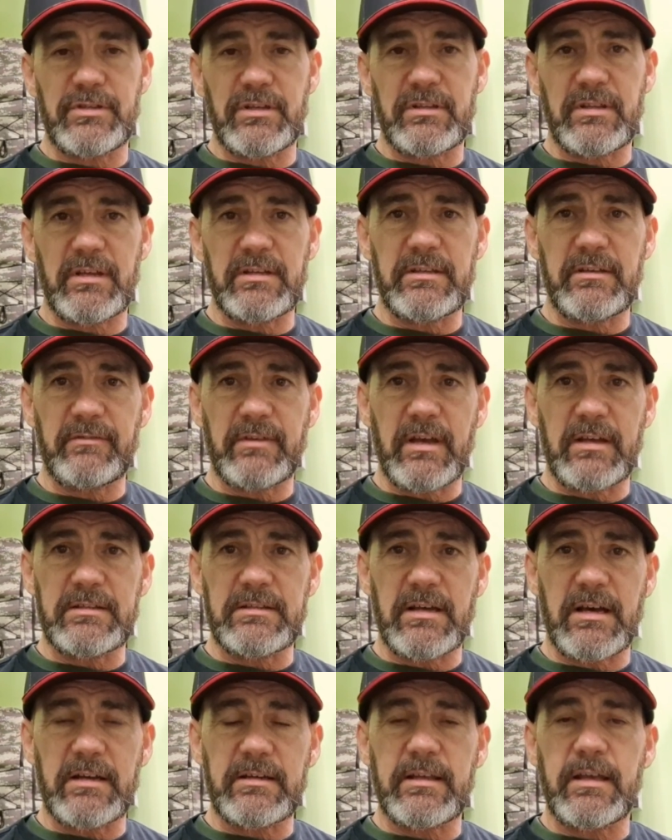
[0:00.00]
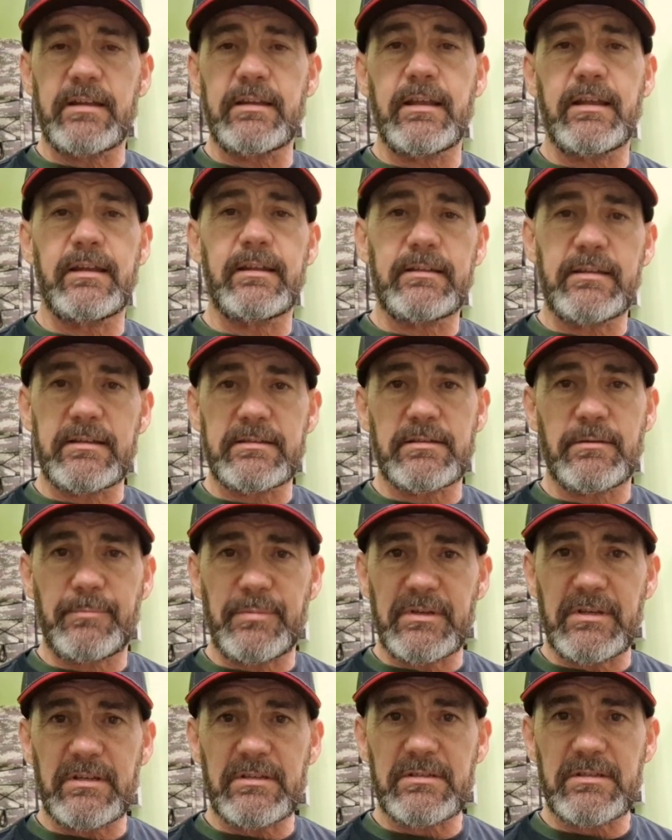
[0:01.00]
you think you've got a target and then it
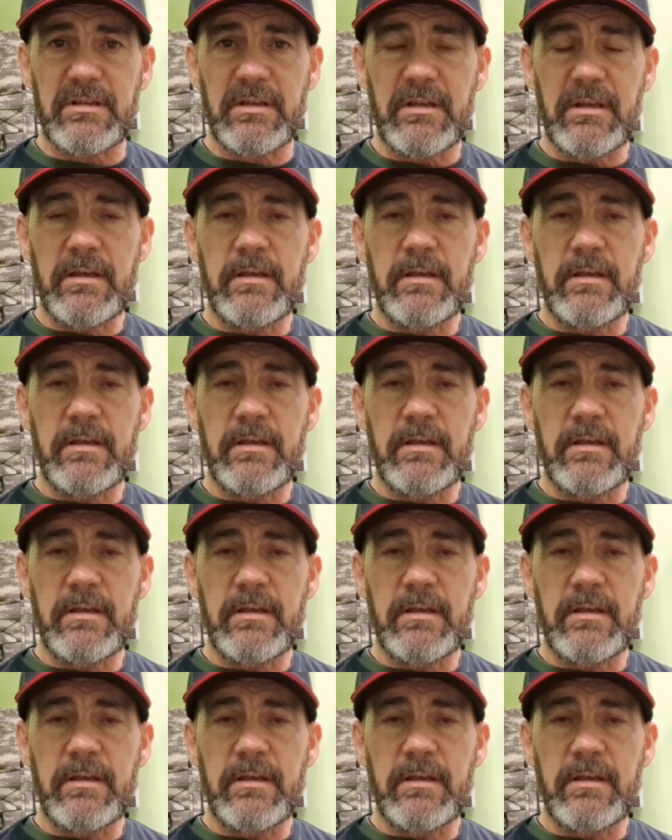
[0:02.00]
disappears,